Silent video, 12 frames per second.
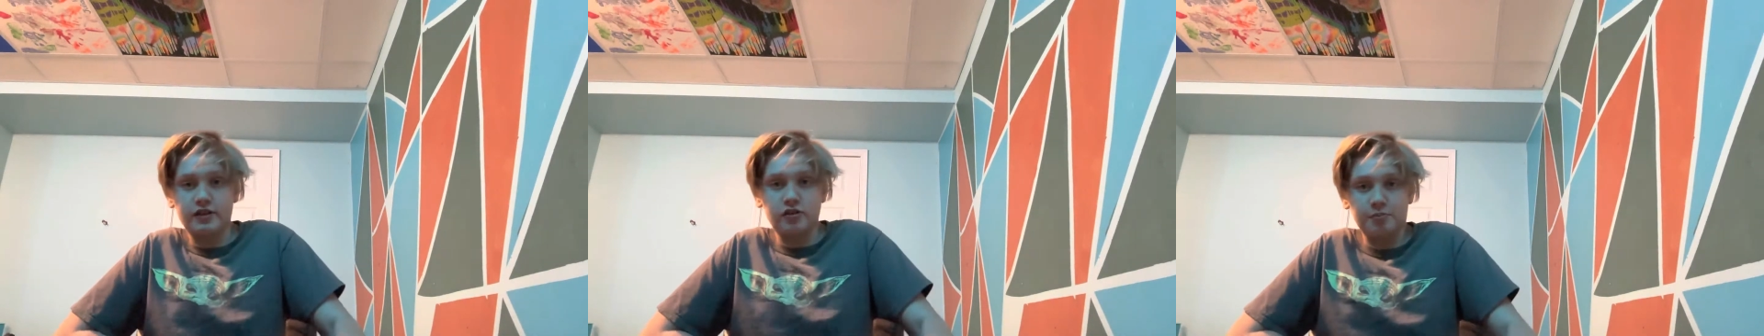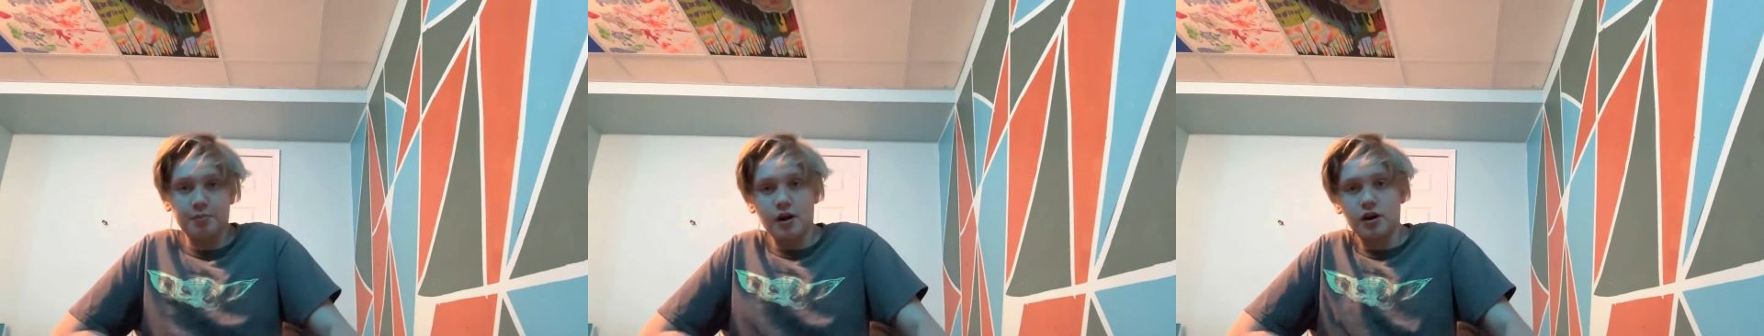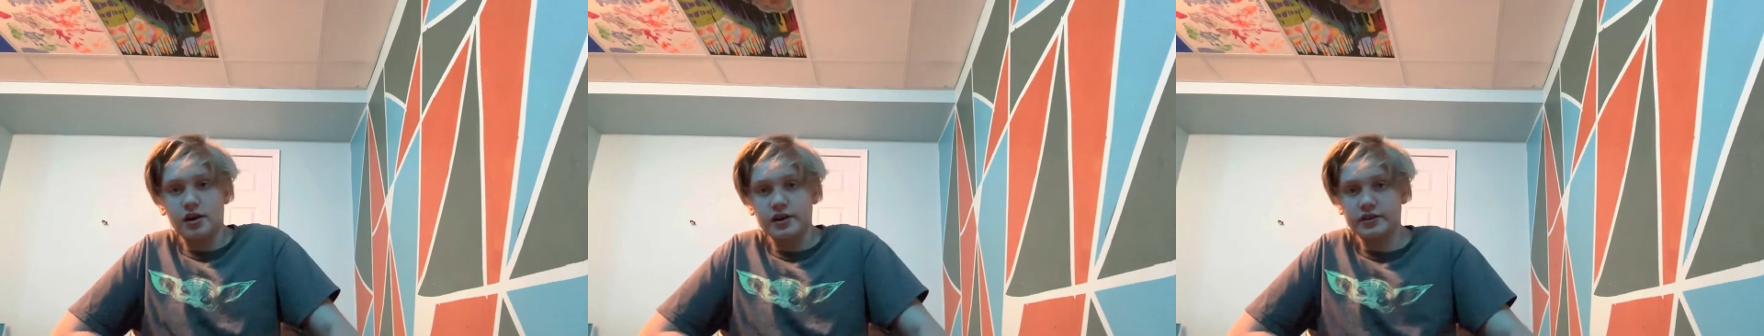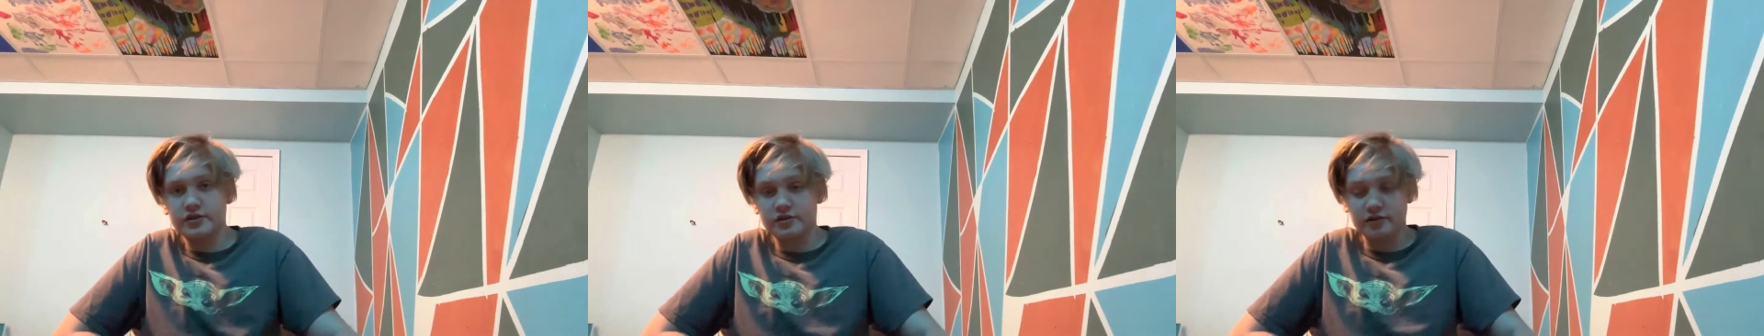or
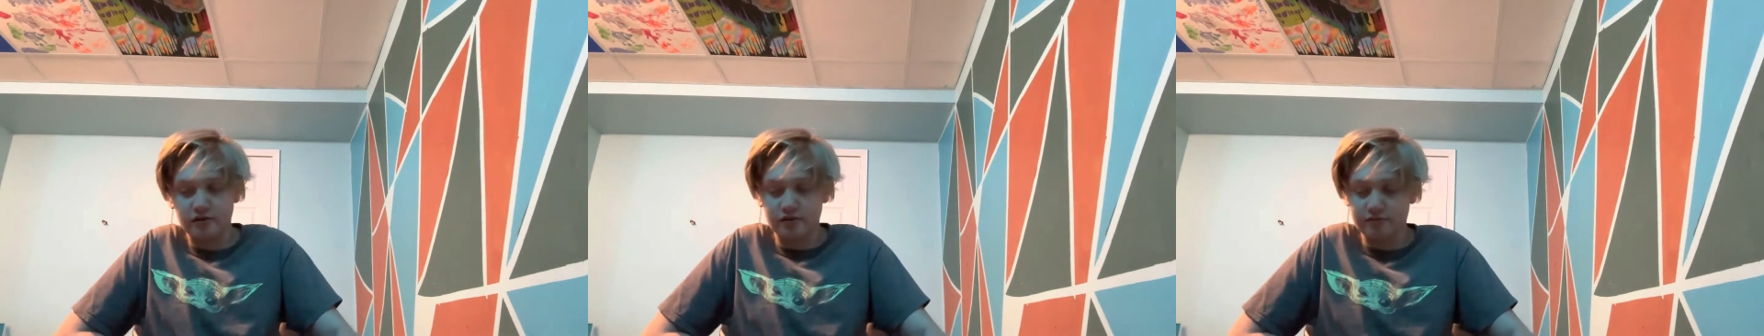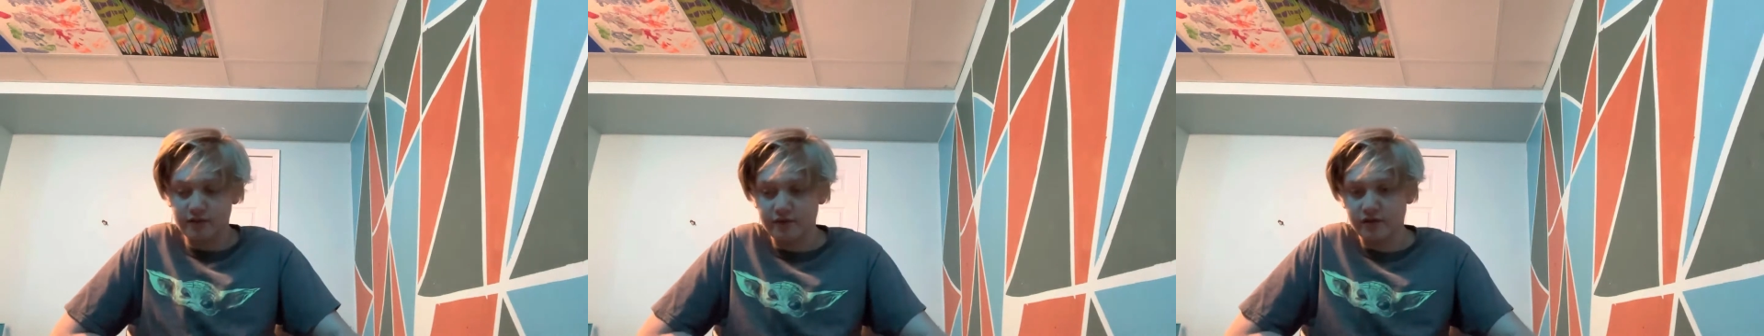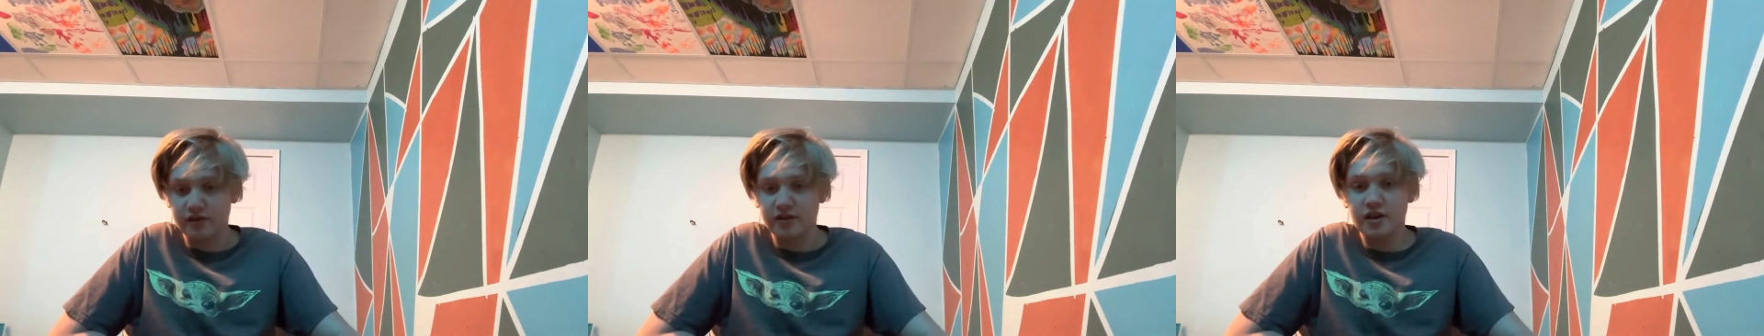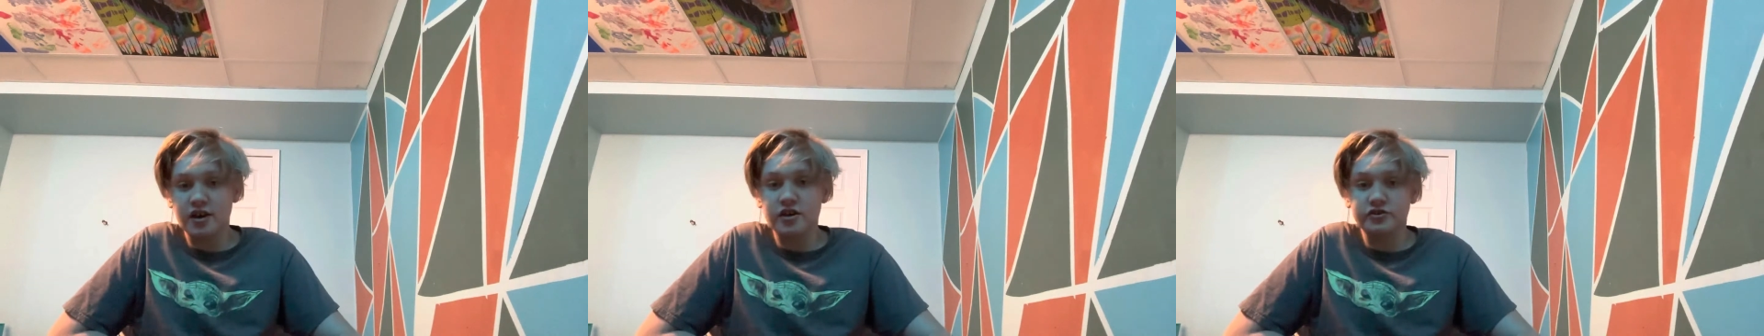pond or river
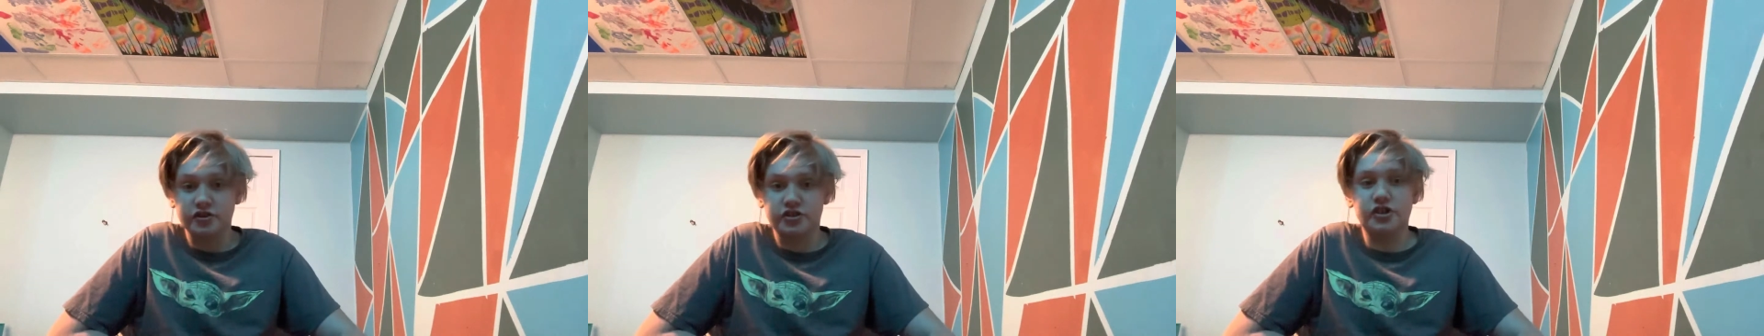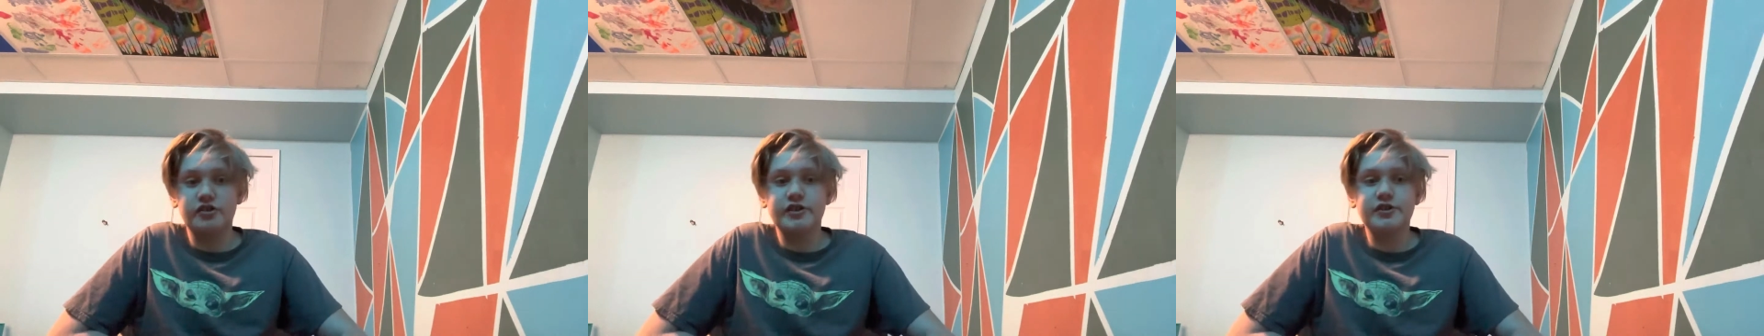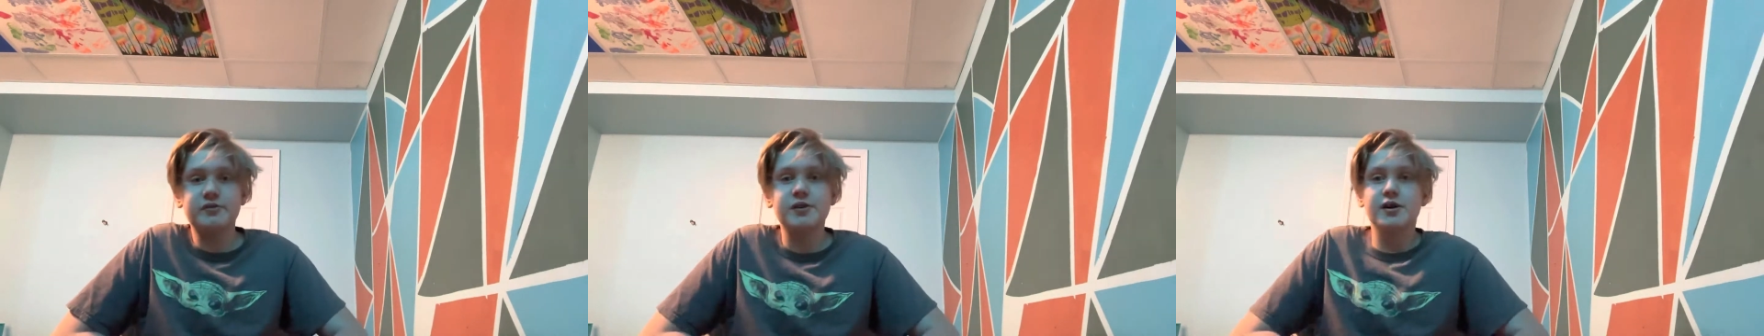to show you,